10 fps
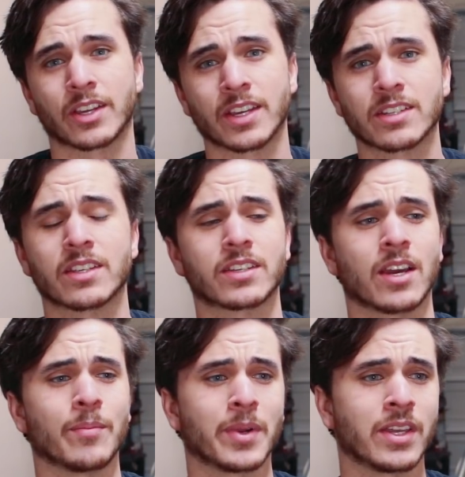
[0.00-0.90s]
against this
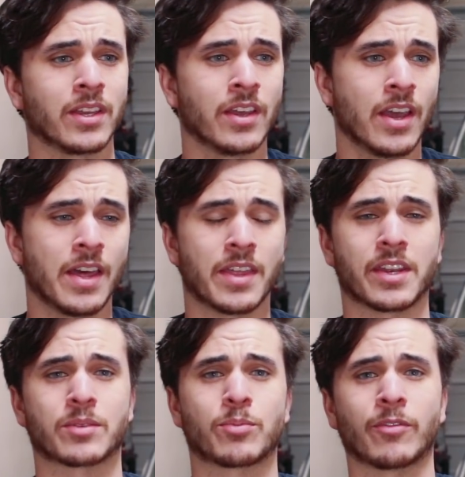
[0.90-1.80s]
company that
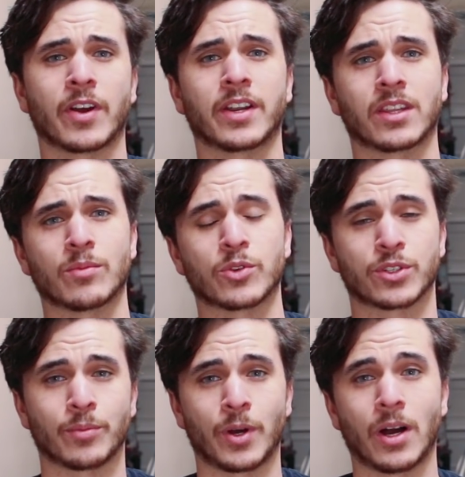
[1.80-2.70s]
is providing them with
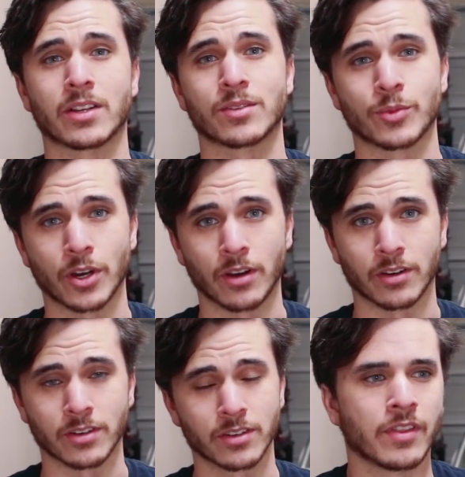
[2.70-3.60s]
some awesome
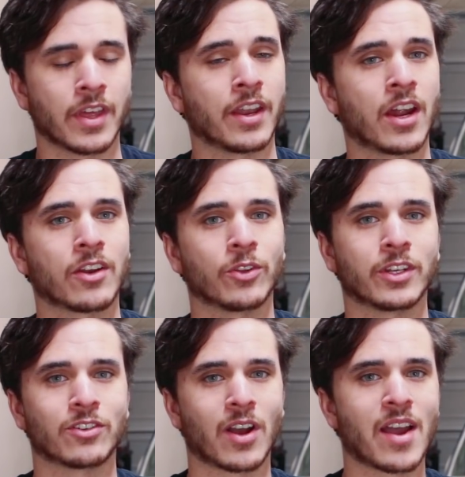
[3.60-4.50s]
cars that not
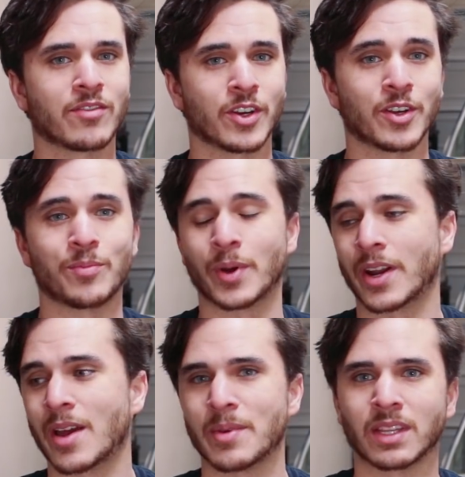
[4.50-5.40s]
only drive good, but
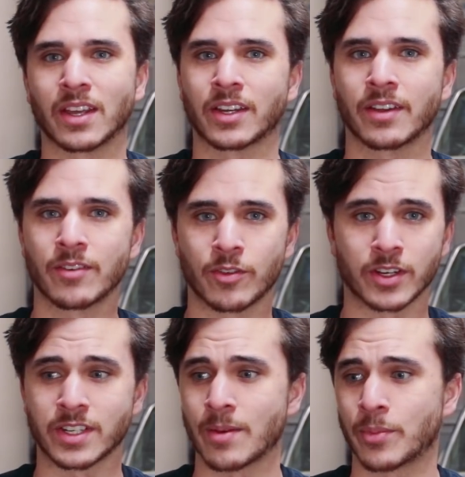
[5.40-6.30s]
I mean, like, for
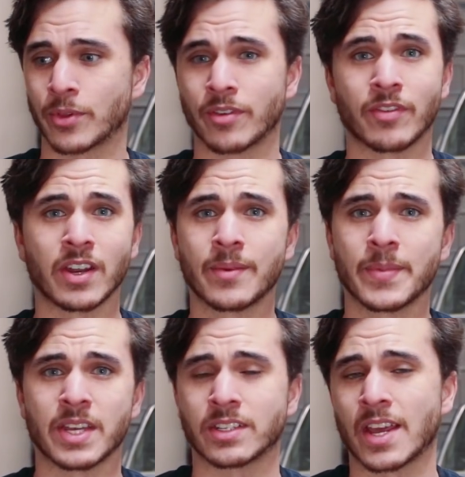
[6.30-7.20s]
example, the
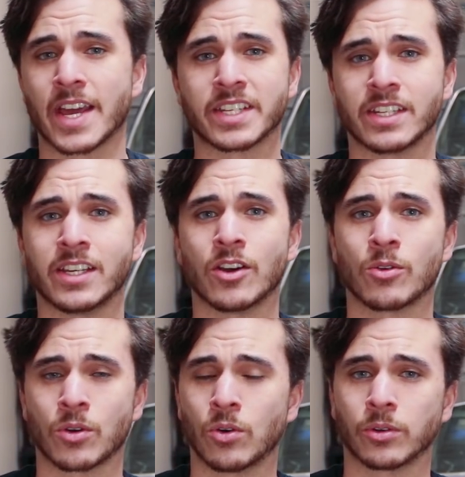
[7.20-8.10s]
Venom is
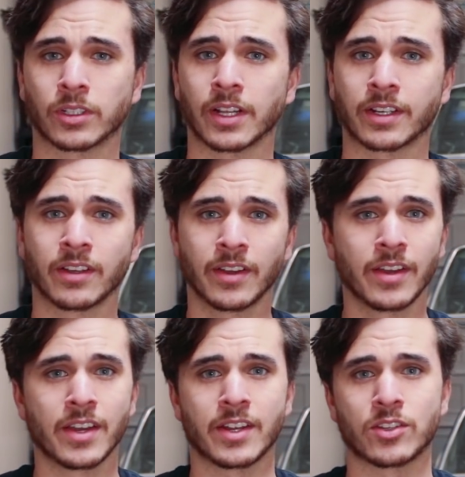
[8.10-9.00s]
SEO gold, like
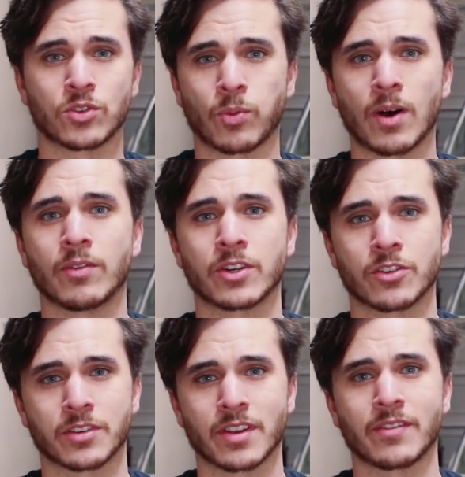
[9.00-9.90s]

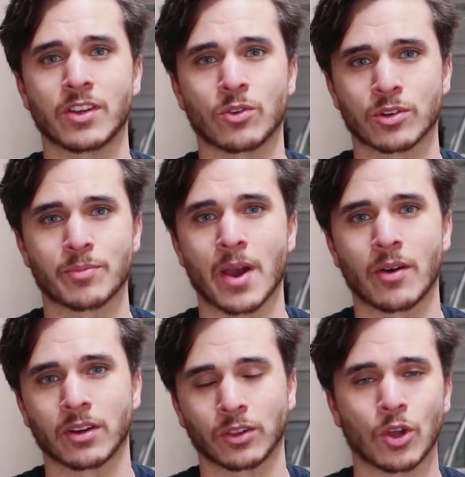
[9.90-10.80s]
1270
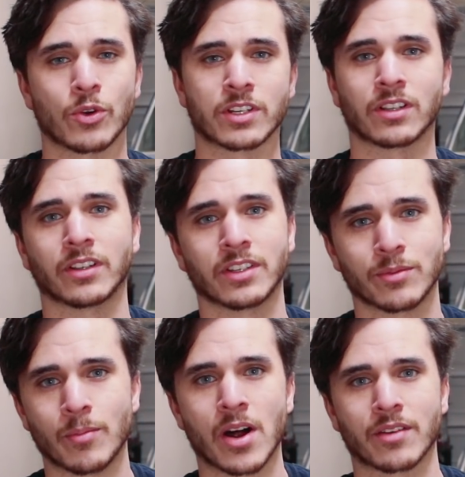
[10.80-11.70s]
horsepower Lotus Elise
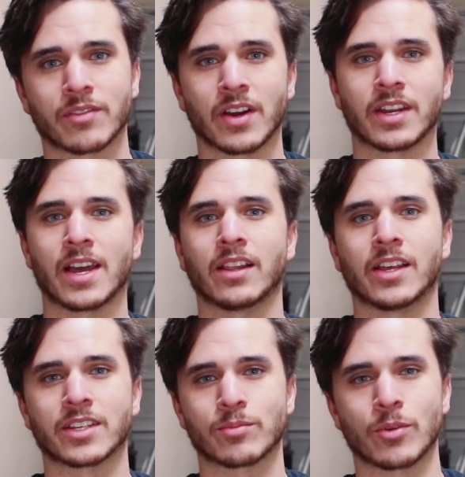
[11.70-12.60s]
modified
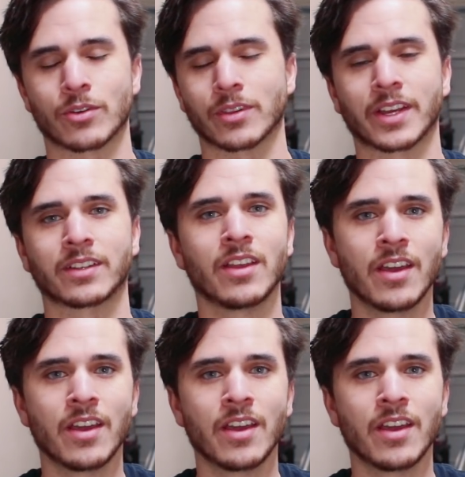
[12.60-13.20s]
LS motor. Like,